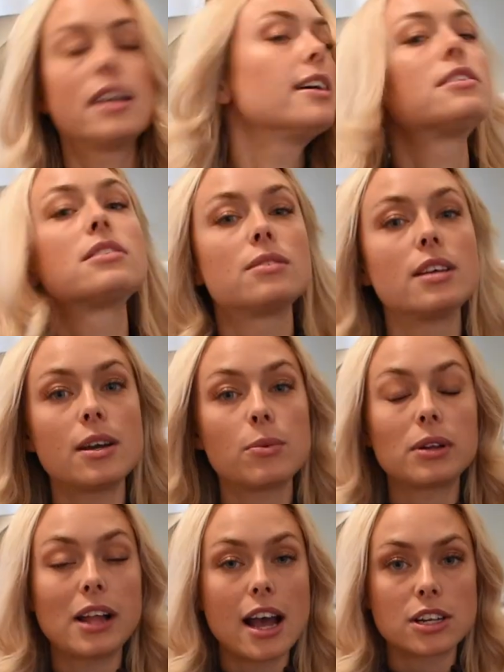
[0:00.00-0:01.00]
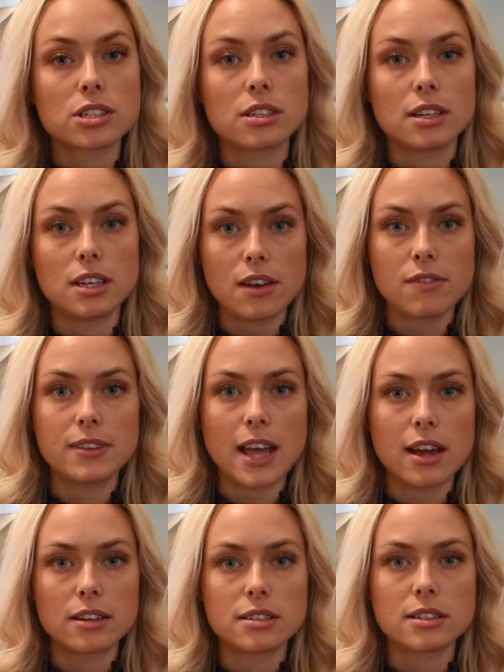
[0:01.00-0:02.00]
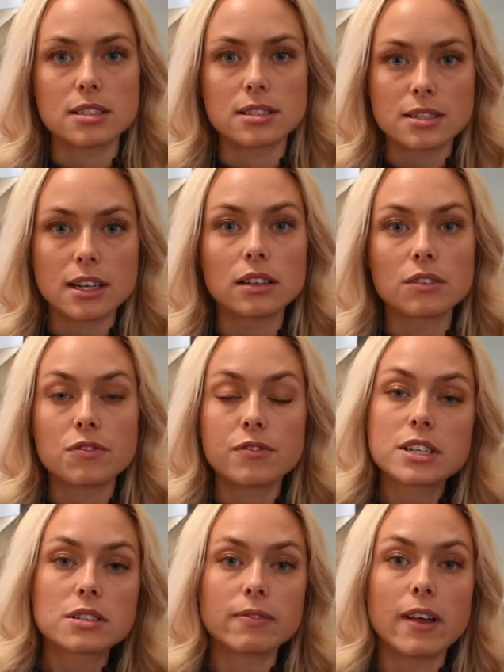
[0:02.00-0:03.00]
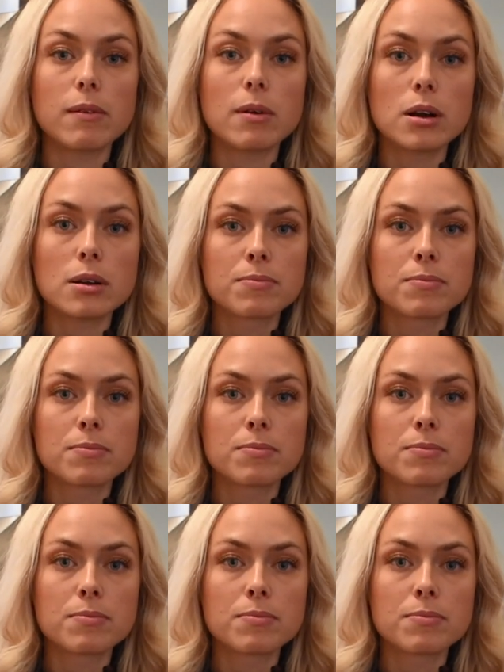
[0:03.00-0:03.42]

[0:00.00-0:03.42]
it will actually give that distinct fish flavor.